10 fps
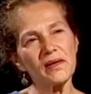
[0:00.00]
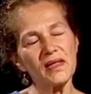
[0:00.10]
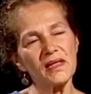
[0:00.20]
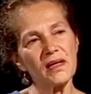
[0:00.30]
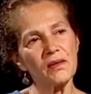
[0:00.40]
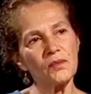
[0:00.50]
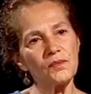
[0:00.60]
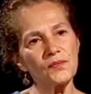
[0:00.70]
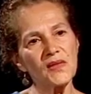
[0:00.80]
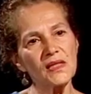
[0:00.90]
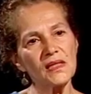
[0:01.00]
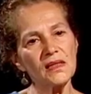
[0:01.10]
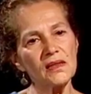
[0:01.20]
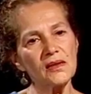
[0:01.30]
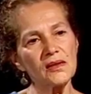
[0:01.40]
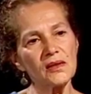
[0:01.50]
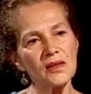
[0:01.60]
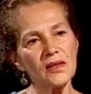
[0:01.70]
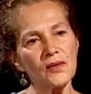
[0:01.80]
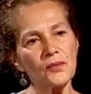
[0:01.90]
the
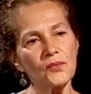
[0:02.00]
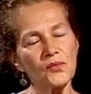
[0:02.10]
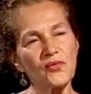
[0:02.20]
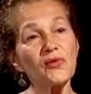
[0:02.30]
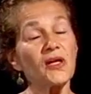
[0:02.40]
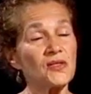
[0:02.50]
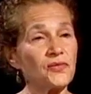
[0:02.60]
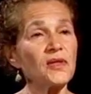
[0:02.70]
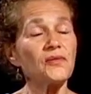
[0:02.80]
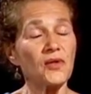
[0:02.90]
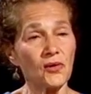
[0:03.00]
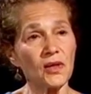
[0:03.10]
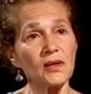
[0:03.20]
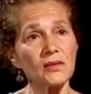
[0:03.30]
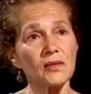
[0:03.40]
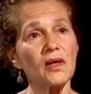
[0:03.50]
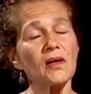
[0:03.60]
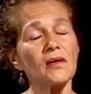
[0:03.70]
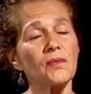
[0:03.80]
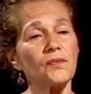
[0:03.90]
philosophy of yoga
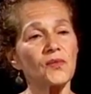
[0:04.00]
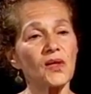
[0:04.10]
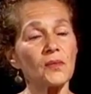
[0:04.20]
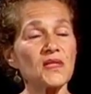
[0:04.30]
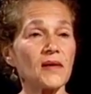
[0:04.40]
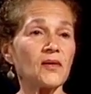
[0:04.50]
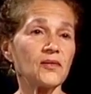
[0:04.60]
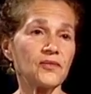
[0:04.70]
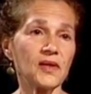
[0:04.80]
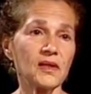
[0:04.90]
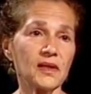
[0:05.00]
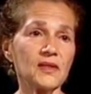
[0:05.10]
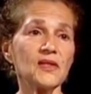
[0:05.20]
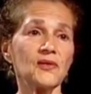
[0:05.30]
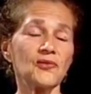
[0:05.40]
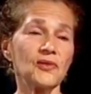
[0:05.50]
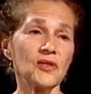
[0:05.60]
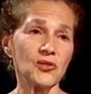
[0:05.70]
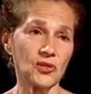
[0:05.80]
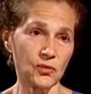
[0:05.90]
comes out of the Indian
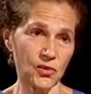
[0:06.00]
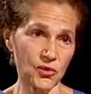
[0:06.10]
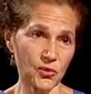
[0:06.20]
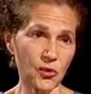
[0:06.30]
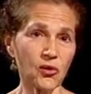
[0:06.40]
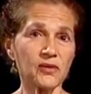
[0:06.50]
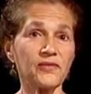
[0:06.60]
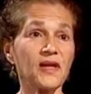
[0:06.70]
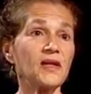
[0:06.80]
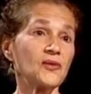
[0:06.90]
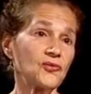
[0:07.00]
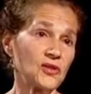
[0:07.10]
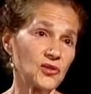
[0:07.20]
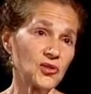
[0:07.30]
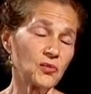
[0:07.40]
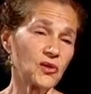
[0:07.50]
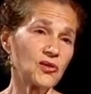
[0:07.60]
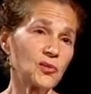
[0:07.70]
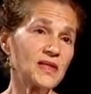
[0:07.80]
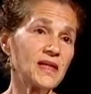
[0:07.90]
tradition, which we call the Vedic tradition
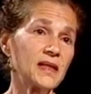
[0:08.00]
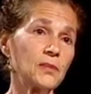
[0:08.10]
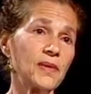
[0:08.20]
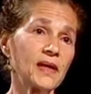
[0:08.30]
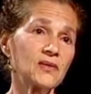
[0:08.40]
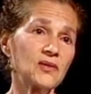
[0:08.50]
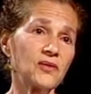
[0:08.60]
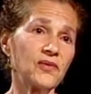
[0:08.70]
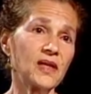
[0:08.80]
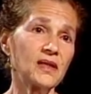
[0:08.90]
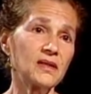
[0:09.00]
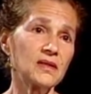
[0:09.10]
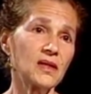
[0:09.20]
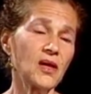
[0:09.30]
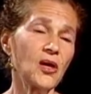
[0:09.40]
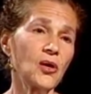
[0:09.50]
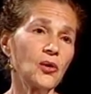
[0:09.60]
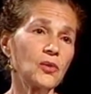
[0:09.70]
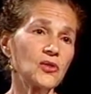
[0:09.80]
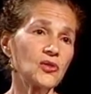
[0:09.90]
because we date it back to the Vedas,
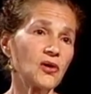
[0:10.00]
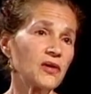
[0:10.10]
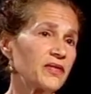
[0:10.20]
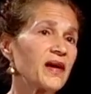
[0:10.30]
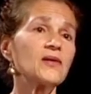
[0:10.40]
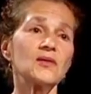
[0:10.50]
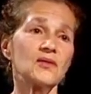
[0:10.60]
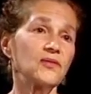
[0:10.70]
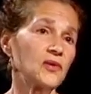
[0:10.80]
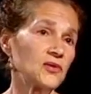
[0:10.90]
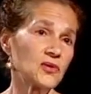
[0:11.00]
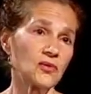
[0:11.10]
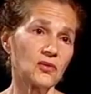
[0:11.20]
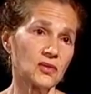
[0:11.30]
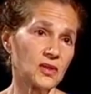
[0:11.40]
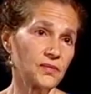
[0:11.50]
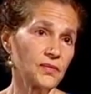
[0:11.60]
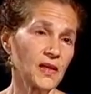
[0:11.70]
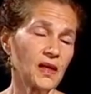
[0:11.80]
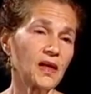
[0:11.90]
which are thousands of years old.
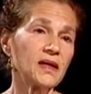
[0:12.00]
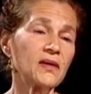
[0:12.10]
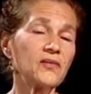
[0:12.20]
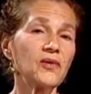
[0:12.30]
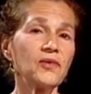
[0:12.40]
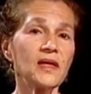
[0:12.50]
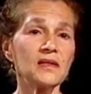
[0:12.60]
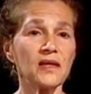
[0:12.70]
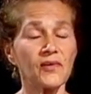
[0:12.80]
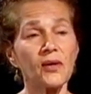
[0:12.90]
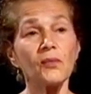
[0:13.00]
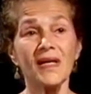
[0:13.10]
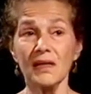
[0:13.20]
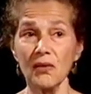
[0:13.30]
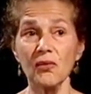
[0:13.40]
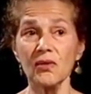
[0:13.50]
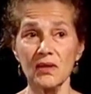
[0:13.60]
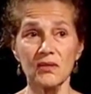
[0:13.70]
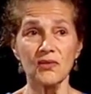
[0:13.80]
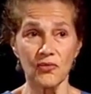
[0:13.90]
And out of the Vedas have come many
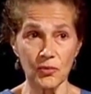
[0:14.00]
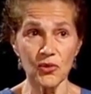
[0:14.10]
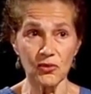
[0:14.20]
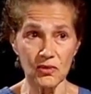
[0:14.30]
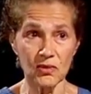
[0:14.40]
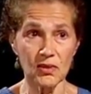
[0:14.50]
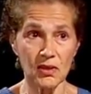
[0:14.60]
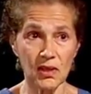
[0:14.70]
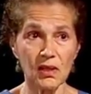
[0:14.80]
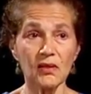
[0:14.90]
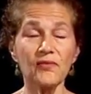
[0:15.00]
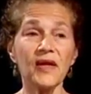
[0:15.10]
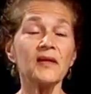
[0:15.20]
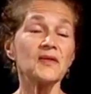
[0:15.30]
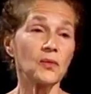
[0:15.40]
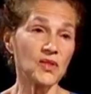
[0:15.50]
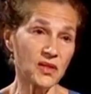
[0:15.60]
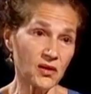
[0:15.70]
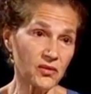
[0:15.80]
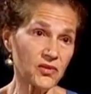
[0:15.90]
holy scriptures. The Vedas
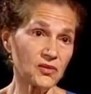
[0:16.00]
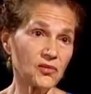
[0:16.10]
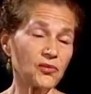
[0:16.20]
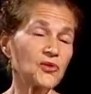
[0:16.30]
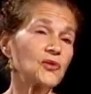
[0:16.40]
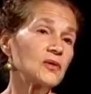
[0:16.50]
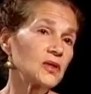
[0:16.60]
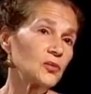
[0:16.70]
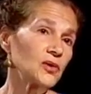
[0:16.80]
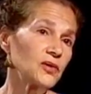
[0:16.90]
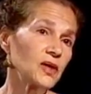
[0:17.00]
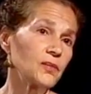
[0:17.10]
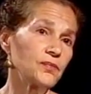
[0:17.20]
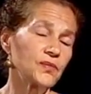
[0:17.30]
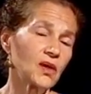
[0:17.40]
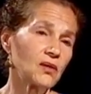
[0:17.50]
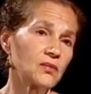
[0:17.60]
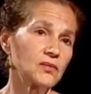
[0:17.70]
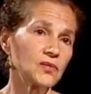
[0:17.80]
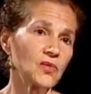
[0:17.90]
themselves originally were
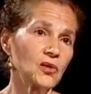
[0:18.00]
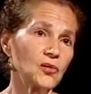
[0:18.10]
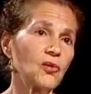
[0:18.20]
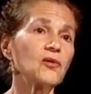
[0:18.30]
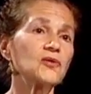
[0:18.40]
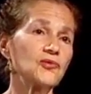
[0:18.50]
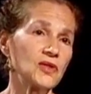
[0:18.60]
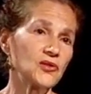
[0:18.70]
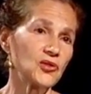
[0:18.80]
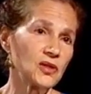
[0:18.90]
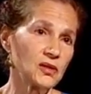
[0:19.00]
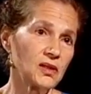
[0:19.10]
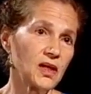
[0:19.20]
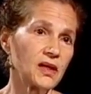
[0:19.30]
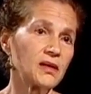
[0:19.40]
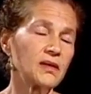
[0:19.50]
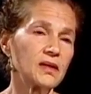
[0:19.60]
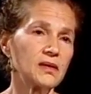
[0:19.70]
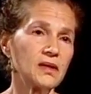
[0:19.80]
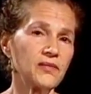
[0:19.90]
an oral tradition and
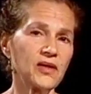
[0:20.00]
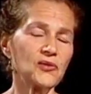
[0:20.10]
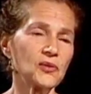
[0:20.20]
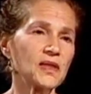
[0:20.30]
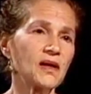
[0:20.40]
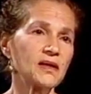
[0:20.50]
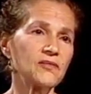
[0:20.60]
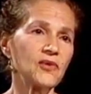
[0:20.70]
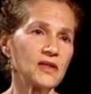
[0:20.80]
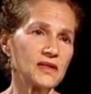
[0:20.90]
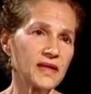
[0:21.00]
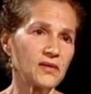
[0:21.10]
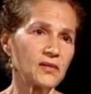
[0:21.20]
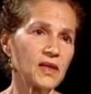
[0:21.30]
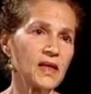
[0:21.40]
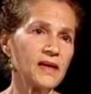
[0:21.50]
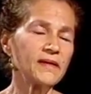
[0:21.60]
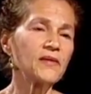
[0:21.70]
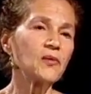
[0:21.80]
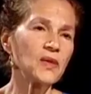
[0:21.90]
eventually got written down. And
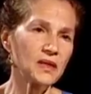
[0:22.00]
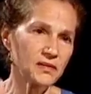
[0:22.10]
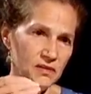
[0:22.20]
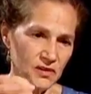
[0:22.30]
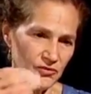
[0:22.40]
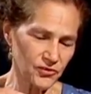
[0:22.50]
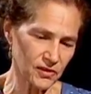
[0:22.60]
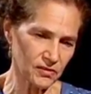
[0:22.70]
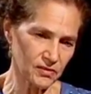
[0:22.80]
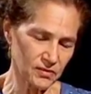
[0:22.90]
then there are many different